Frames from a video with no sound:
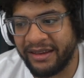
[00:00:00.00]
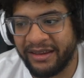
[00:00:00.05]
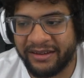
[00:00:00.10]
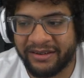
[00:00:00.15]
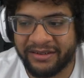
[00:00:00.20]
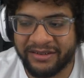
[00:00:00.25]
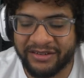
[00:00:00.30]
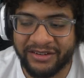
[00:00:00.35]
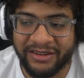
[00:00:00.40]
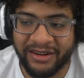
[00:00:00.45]

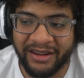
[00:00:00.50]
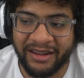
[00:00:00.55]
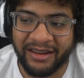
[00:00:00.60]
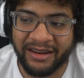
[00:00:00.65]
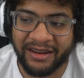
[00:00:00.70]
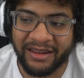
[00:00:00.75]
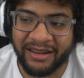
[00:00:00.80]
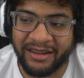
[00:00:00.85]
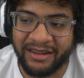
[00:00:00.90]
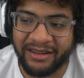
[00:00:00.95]
This
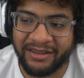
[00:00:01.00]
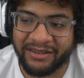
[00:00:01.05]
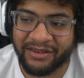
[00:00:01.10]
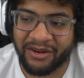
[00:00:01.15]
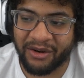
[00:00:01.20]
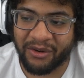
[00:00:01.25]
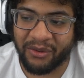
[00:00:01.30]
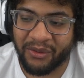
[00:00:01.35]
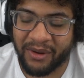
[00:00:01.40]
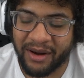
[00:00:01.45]
shit is
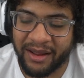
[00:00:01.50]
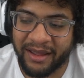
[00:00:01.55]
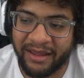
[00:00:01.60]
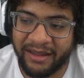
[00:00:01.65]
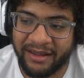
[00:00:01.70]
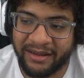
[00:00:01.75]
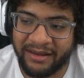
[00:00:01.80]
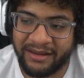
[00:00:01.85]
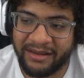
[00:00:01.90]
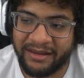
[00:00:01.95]

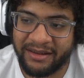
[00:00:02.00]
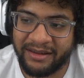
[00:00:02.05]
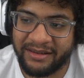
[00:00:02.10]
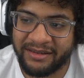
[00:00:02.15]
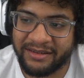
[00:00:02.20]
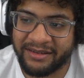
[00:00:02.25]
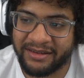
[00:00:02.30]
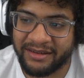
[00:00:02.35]
crazy.